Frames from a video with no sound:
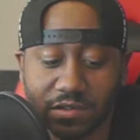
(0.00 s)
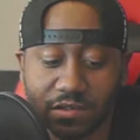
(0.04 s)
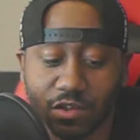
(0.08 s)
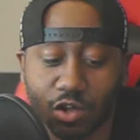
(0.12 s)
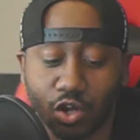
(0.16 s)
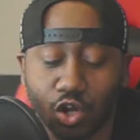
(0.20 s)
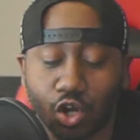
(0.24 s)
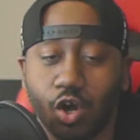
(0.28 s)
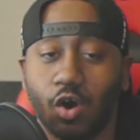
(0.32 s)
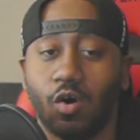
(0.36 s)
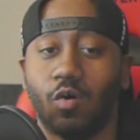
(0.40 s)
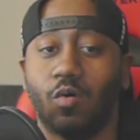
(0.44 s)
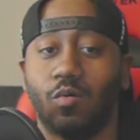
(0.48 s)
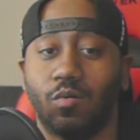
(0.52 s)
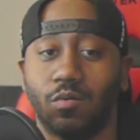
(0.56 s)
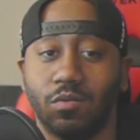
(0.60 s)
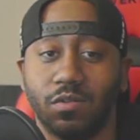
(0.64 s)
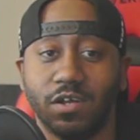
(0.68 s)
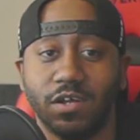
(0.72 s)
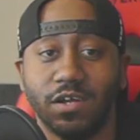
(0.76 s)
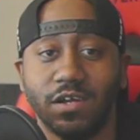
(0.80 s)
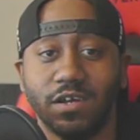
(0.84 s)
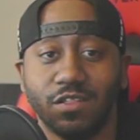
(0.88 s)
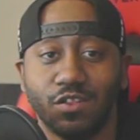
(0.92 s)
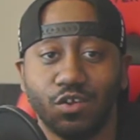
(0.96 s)
goal,
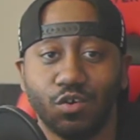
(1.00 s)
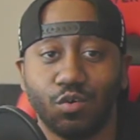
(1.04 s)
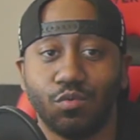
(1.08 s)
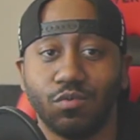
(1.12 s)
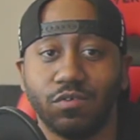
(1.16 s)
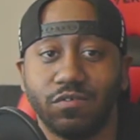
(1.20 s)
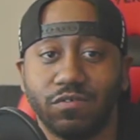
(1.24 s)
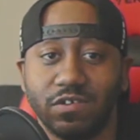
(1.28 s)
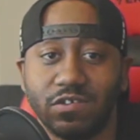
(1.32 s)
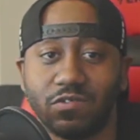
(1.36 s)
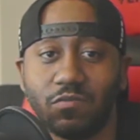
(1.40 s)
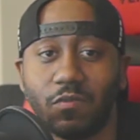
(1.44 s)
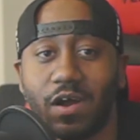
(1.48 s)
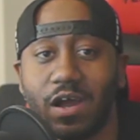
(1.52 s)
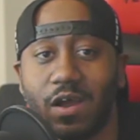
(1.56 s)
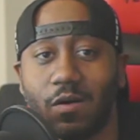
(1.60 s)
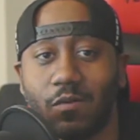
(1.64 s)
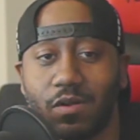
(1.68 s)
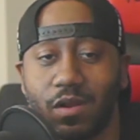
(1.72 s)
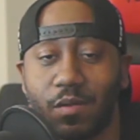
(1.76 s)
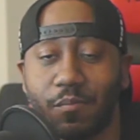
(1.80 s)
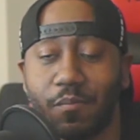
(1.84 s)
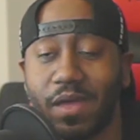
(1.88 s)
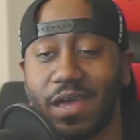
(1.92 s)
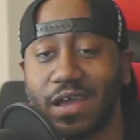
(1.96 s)
the only reason why I
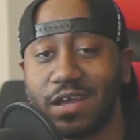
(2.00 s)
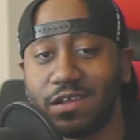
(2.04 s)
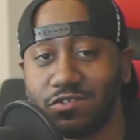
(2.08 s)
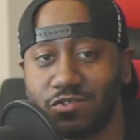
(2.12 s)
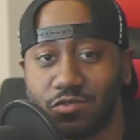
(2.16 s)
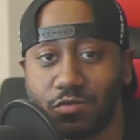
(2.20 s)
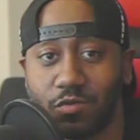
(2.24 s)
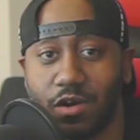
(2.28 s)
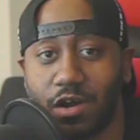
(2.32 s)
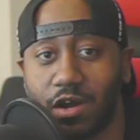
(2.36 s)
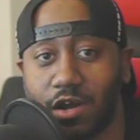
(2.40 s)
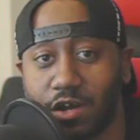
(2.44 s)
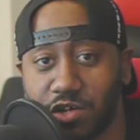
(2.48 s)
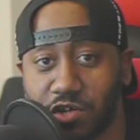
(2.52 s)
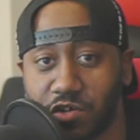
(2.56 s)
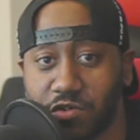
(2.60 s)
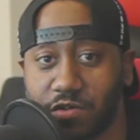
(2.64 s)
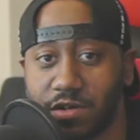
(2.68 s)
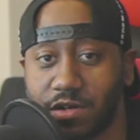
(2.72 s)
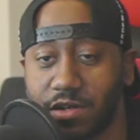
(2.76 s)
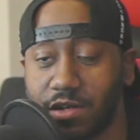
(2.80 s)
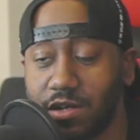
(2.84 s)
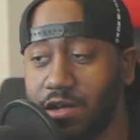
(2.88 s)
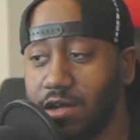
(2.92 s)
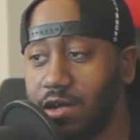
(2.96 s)
want to make it to
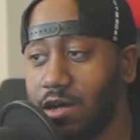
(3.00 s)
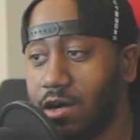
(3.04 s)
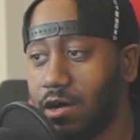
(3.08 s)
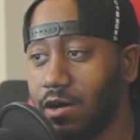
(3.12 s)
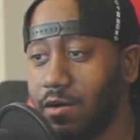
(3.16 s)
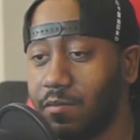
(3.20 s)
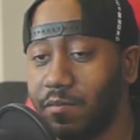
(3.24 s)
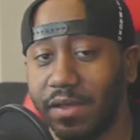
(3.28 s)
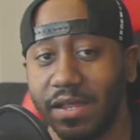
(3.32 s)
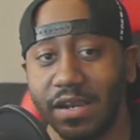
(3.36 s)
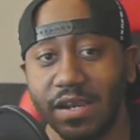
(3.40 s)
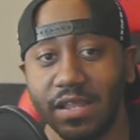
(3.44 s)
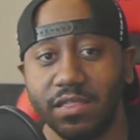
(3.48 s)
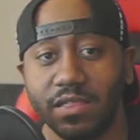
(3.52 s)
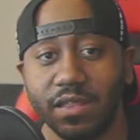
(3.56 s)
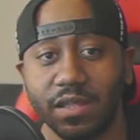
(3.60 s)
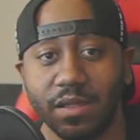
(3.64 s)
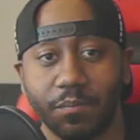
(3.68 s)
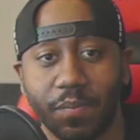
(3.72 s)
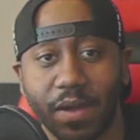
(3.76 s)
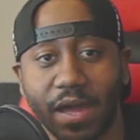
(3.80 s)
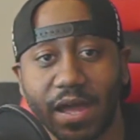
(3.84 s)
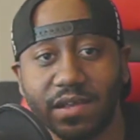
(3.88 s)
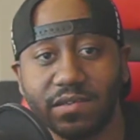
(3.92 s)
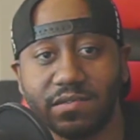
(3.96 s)
100.
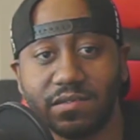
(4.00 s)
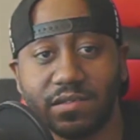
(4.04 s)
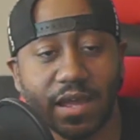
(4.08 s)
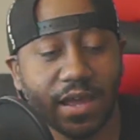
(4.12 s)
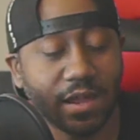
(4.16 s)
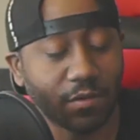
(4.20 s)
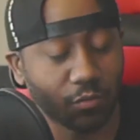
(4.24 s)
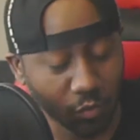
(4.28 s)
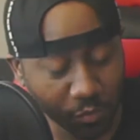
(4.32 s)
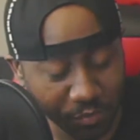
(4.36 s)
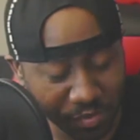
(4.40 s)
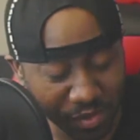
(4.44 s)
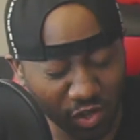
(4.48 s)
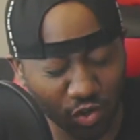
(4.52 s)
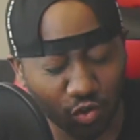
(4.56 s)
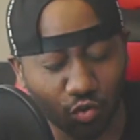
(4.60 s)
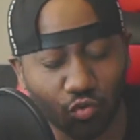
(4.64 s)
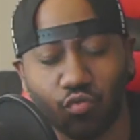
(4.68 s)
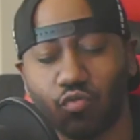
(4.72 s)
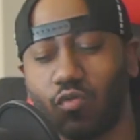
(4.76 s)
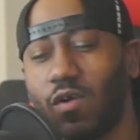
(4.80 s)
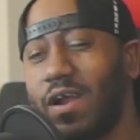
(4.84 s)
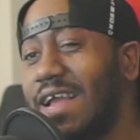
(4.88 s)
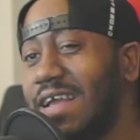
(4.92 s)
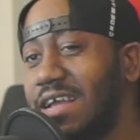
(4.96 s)
Anything past that would be
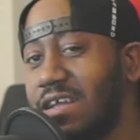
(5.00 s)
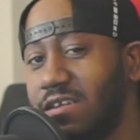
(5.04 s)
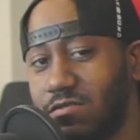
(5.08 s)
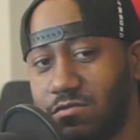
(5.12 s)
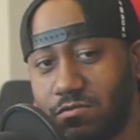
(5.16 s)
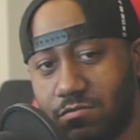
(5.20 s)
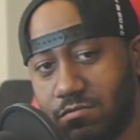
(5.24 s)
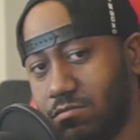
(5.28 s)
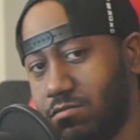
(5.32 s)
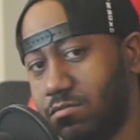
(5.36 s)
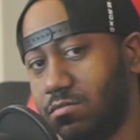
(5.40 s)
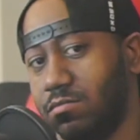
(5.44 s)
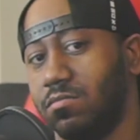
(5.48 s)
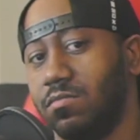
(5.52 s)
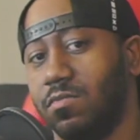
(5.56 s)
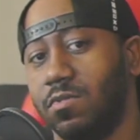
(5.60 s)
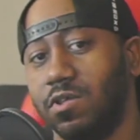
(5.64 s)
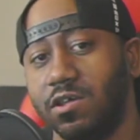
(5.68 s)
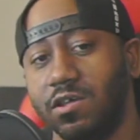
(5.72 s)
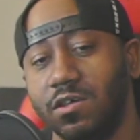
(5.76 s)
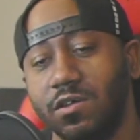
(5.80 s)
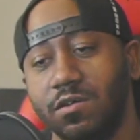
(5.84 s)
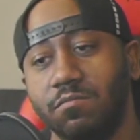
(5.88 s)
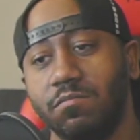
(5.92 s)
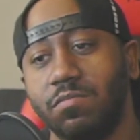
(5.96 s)
great,
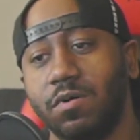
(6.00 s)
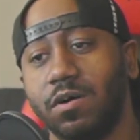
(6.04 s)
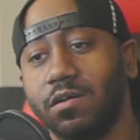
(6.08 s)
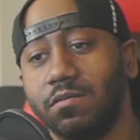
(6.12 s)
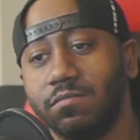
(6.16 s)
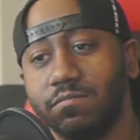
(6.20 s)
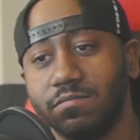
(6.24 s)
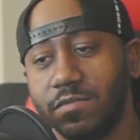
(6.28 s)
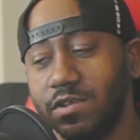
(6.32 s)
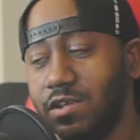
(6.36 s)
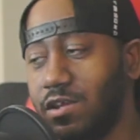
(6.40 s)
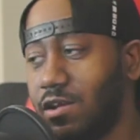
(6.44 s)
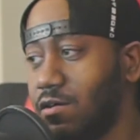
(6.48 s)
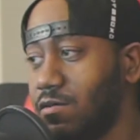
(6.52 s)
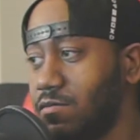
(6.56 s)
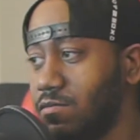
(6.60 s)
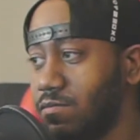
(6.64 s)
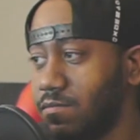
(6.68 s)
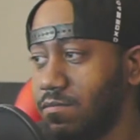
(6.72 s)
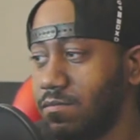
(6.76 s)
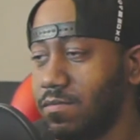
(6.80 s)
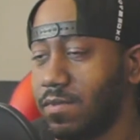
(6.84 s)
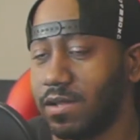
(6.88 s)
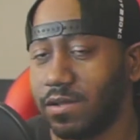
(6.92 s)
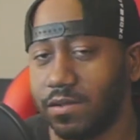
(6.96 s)
but
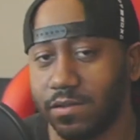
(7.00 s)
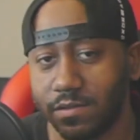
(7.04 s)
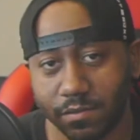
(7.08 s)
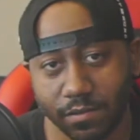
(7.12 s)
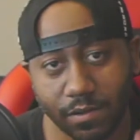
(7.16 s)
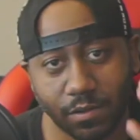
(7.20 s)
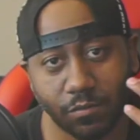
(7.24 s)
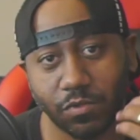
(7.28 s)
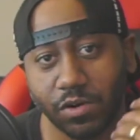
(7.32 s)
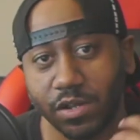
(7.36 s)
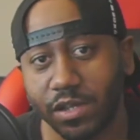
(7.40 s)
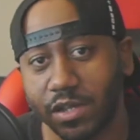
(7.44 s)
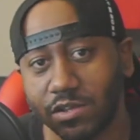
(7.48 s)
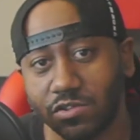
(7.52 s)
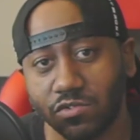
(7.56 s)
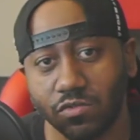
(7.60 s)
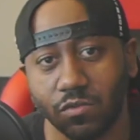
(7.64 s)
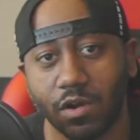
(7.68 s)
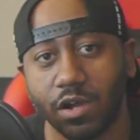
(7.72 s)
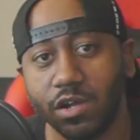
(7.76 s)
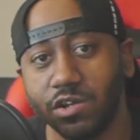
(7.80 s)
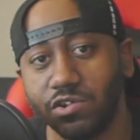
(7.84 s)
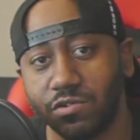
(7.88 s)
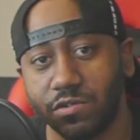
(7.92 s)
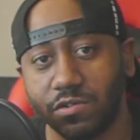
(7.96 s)
I want to get to
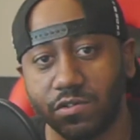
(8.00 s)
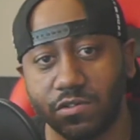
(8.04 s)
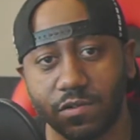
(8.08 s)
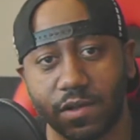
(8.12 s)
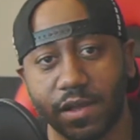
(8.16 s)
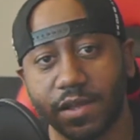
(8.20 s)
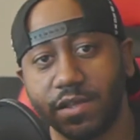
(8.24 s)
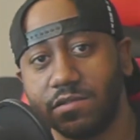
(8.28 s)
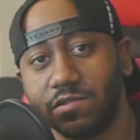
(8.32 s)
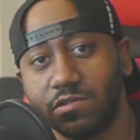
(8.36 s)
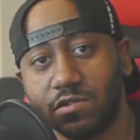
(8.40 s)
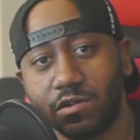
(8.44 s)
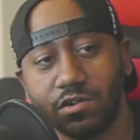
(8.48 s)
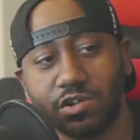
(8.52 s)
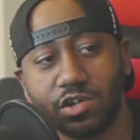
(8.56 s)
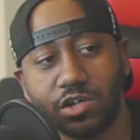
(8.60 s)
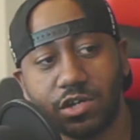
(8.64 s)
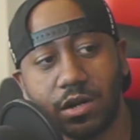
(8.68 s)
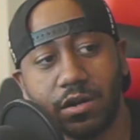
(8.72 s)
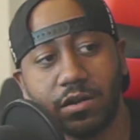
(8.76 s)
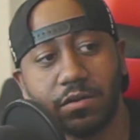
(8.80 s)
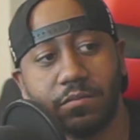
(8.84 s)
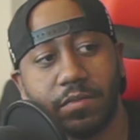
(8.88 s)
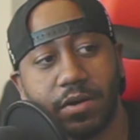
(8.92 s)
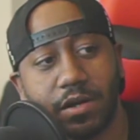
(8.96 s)
100 so I can start
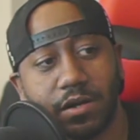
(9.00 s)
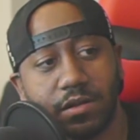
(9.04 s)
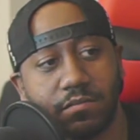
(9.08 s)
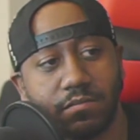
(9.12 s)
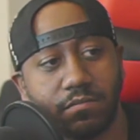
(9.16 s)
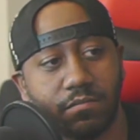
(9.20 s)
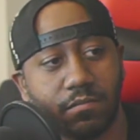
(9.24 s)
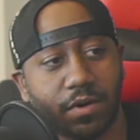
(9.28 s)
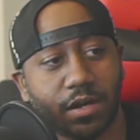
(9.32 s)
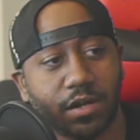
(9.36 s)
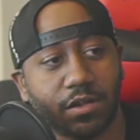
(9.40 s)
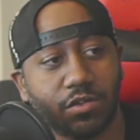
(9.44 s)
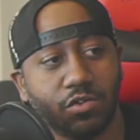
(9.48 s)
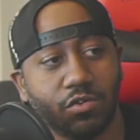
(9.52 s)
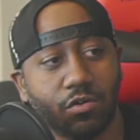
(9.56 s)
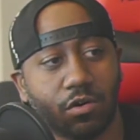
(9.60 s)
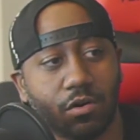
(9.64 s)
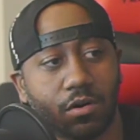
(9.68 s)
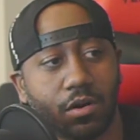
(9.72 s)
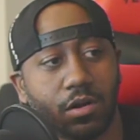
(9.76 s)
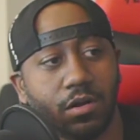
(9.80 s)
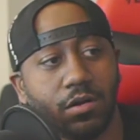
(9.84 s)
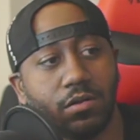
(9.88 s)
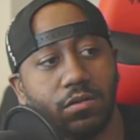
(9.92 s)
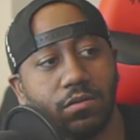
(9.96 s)
sharing my
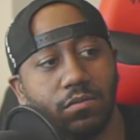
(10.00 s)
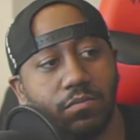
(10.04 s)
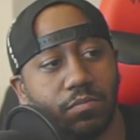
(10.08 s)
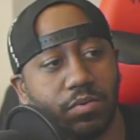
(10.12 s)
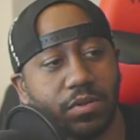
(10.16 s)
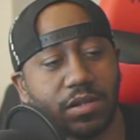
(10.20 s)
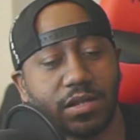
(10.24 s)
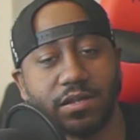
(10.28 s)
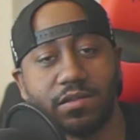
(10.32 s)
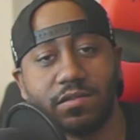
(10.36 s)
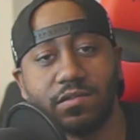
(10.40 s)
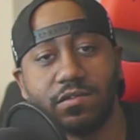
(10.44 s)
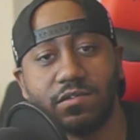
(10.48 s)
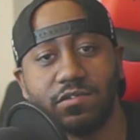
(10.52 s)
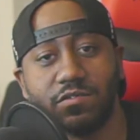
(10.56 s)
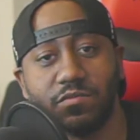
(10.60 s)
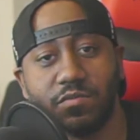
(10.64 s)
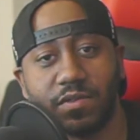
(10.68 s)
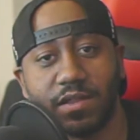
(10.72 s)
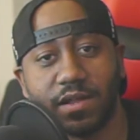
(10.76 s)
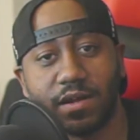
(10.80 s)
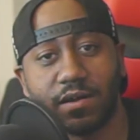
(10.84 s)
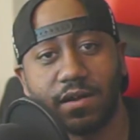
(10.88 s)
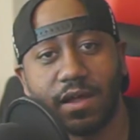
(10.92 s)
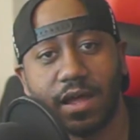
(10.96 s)
URL places
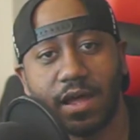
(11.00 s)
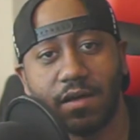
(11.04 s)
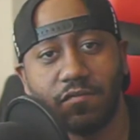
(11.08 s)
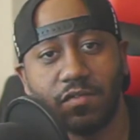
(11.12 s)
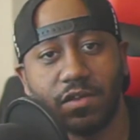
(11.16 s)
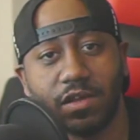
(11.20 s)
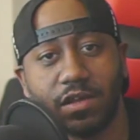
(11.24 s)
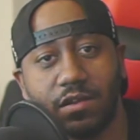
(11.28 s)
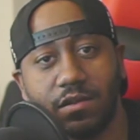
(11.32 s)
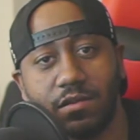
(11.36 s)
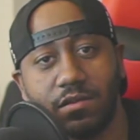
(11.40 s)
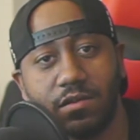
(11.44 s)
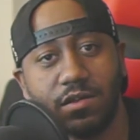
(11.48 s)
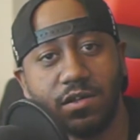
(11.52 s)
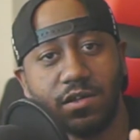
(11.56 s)
without having it